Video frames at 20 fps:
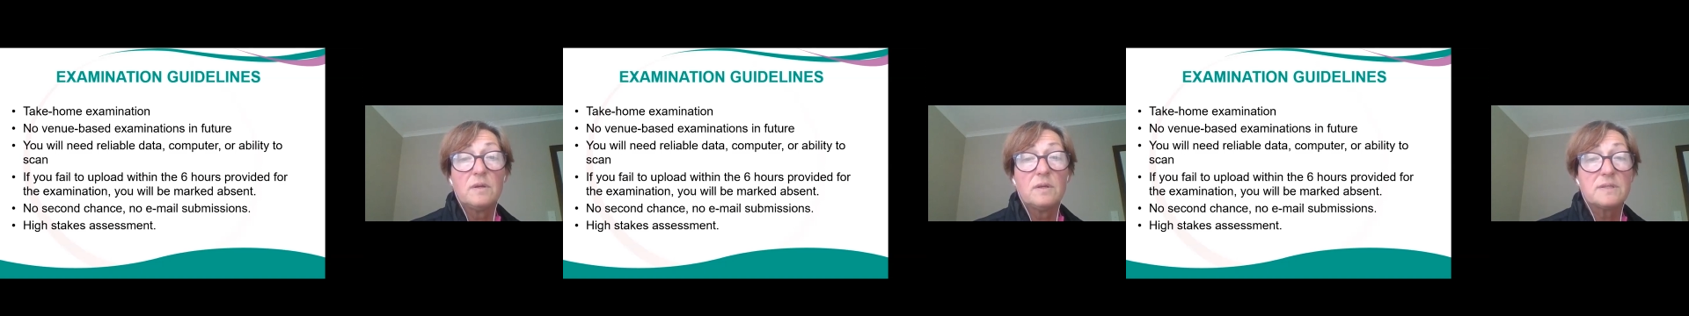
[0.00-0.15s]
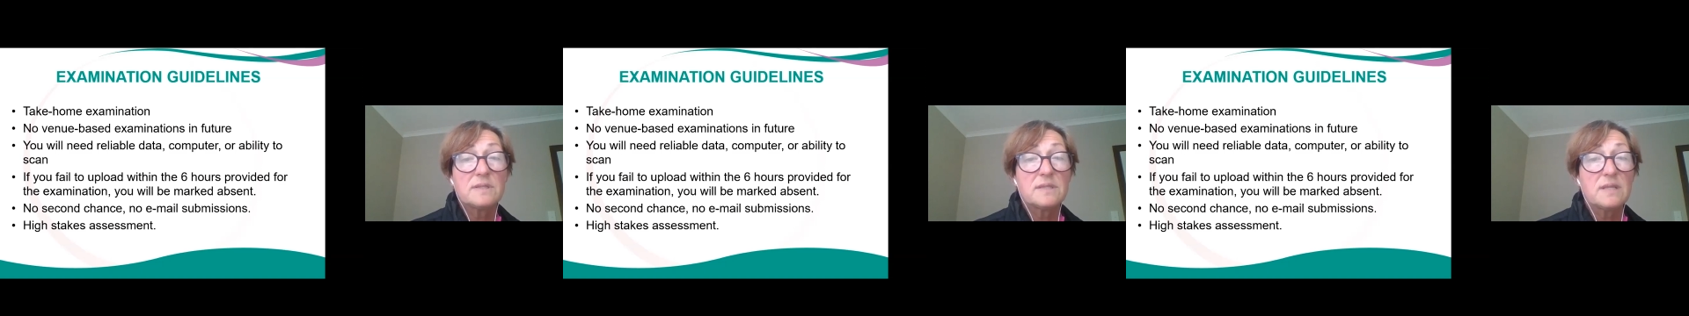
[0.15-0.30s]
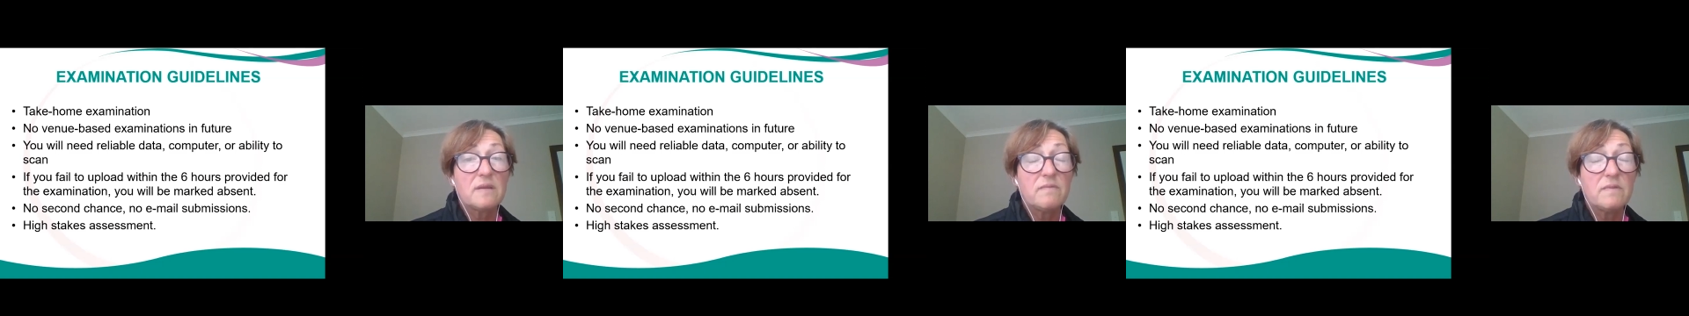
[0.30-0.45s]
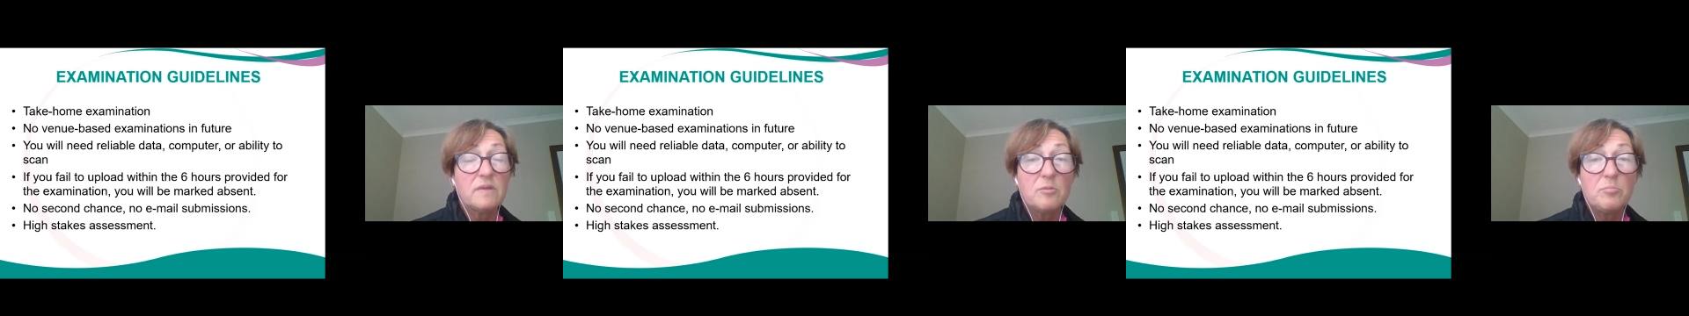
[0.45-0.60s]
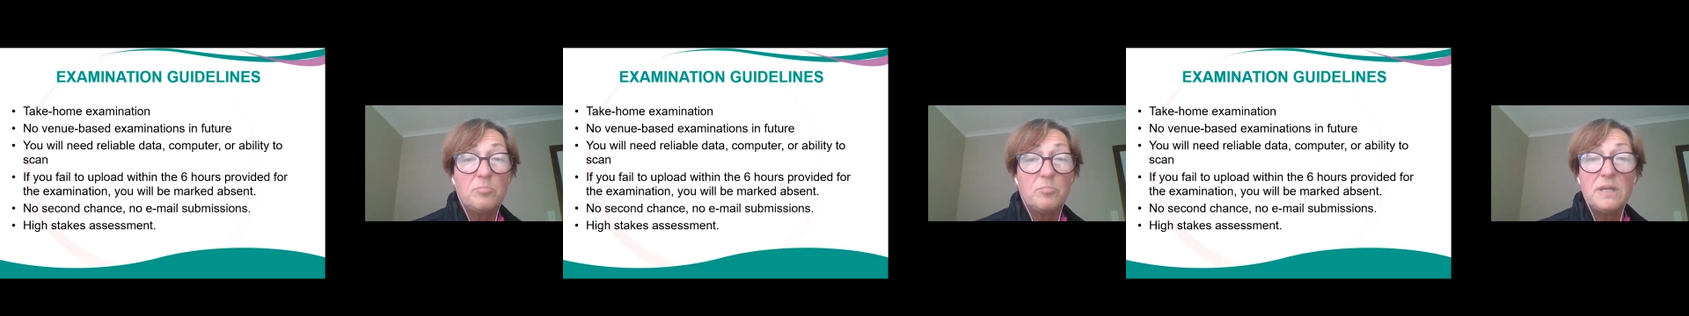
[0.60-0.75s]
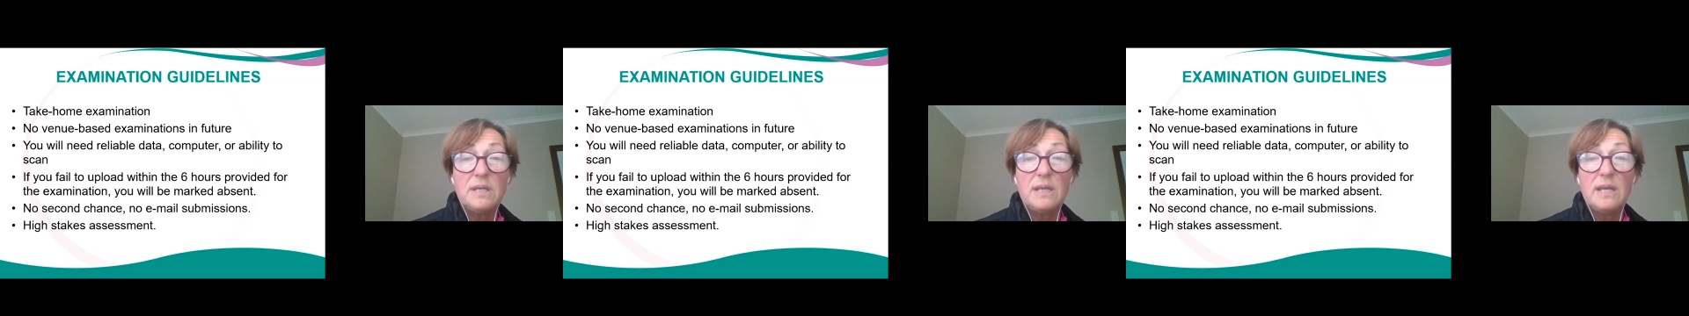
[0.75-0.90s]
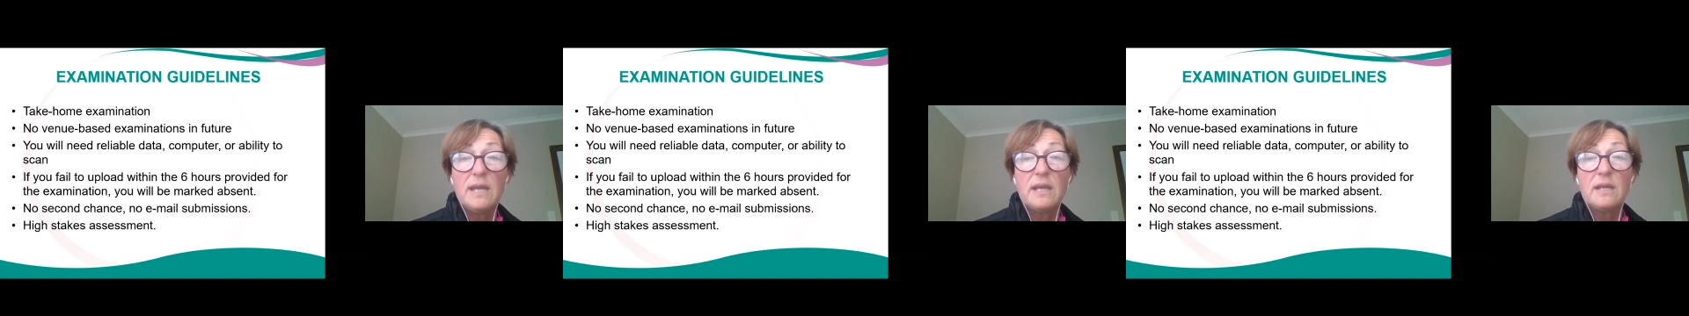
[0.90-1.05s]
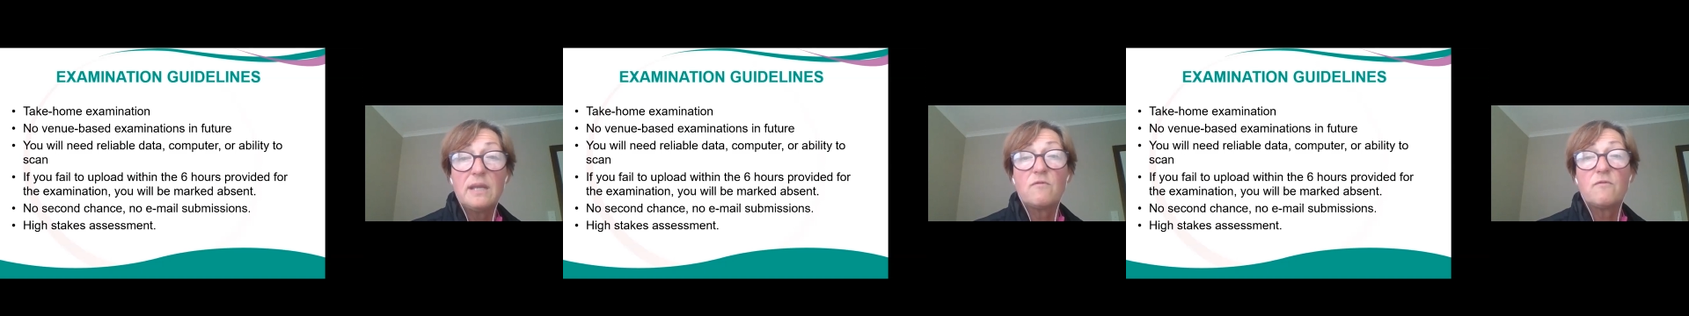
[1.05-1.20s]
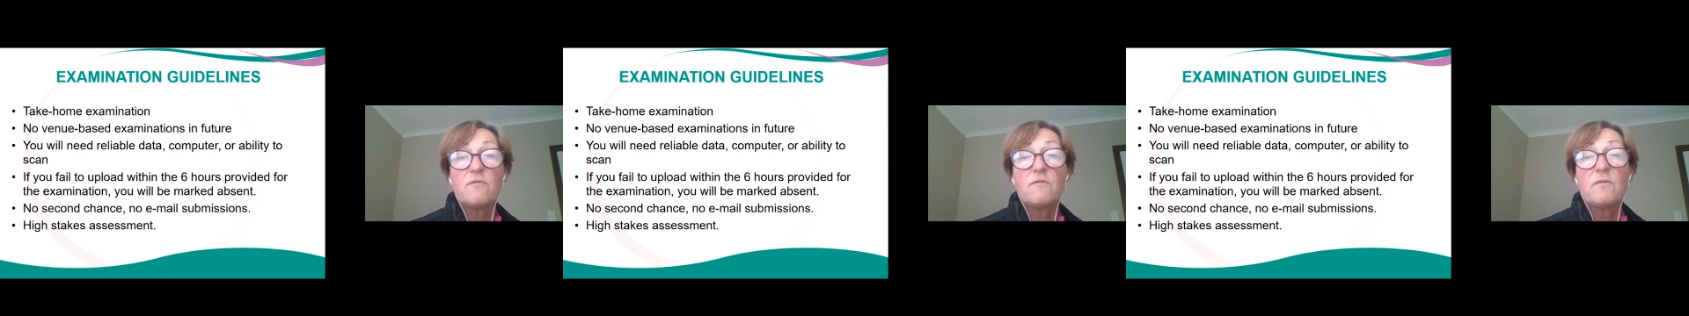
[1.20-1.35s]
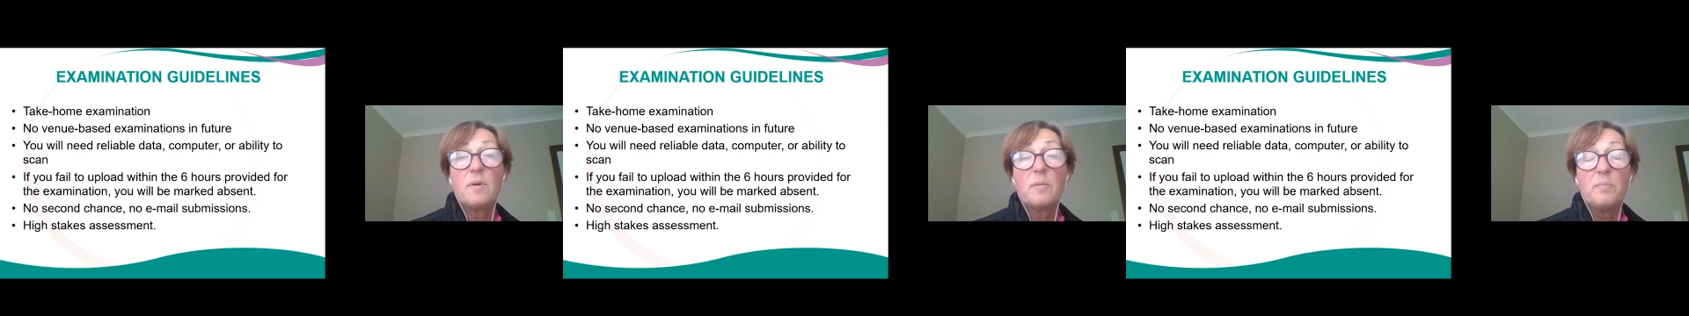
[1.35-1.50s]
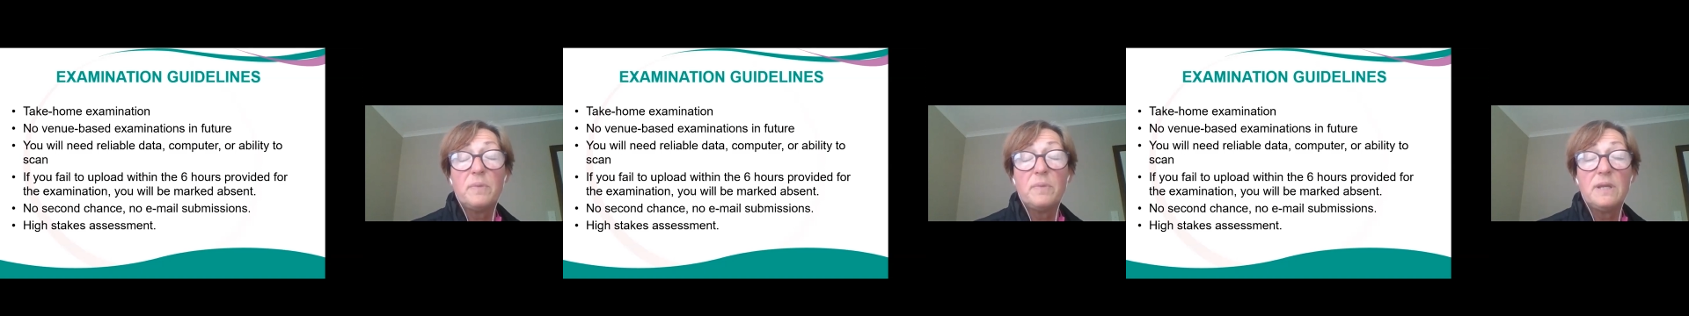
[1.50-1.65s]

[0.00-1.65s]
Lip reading: in a